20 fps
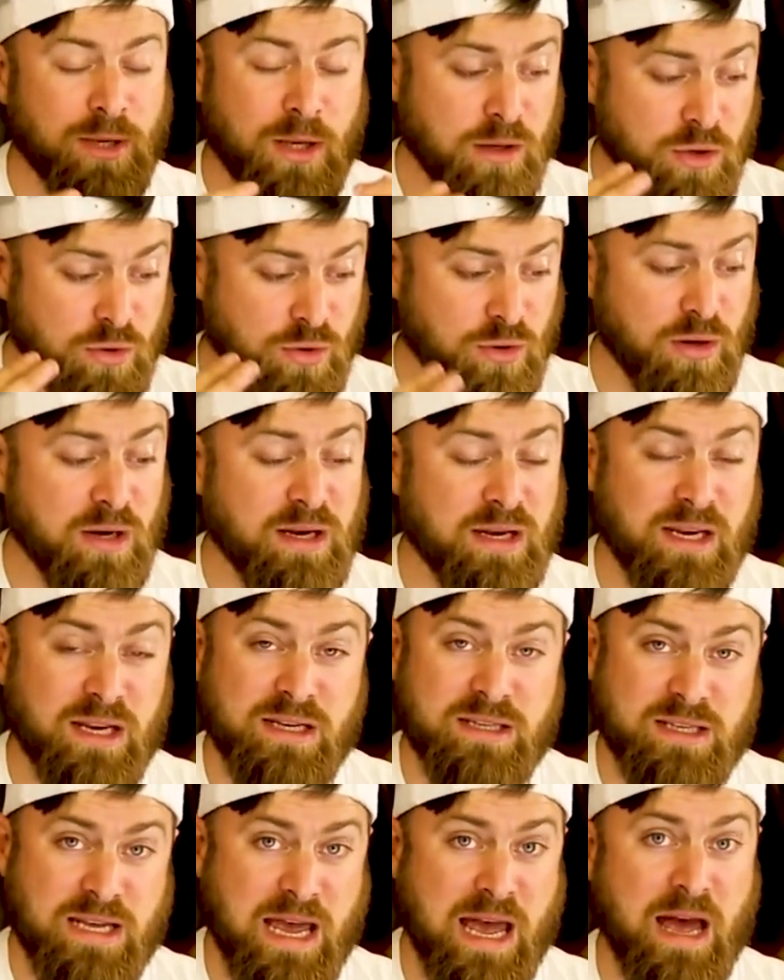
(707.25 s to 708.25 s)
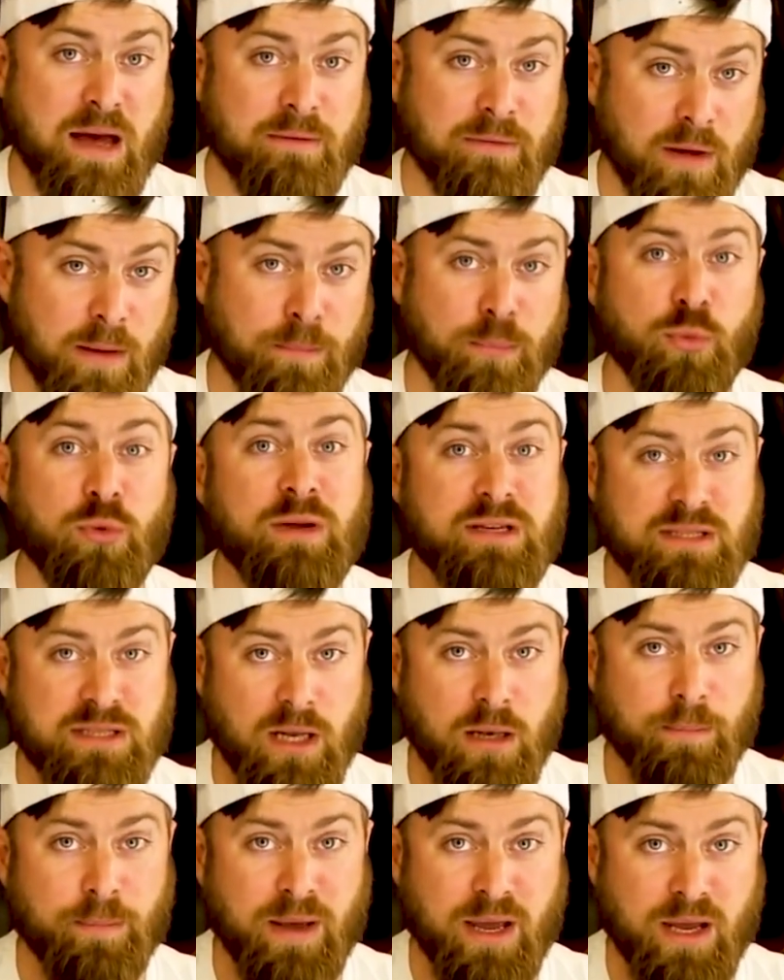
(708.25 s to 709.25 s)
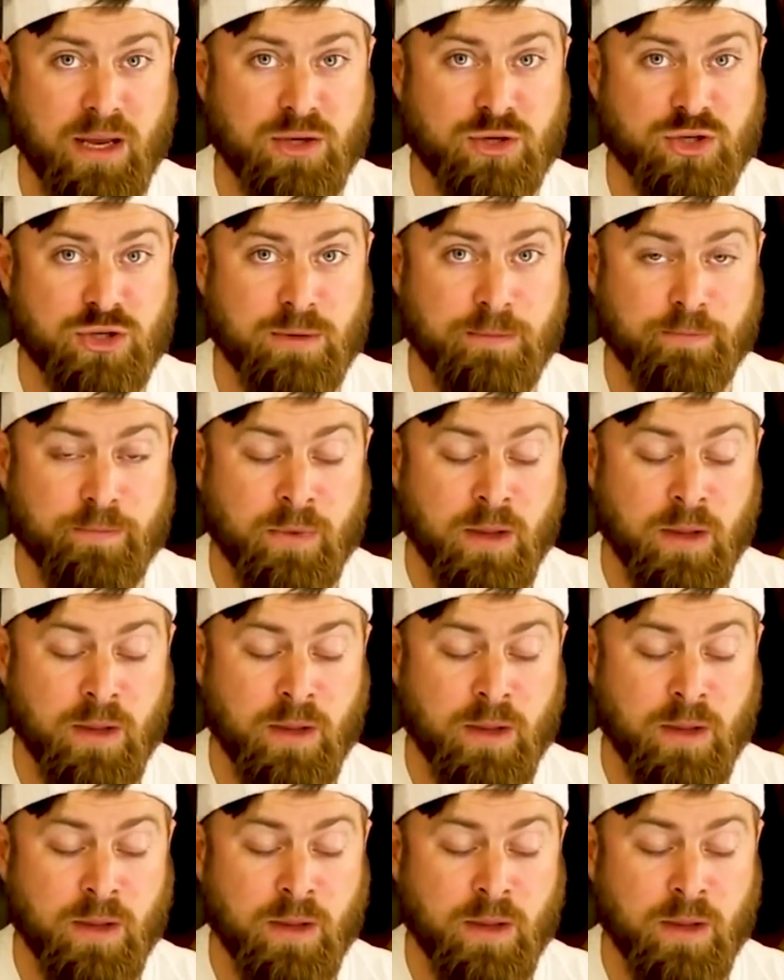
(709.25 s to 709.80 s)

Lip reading: you're going to need to have a pre-sell page.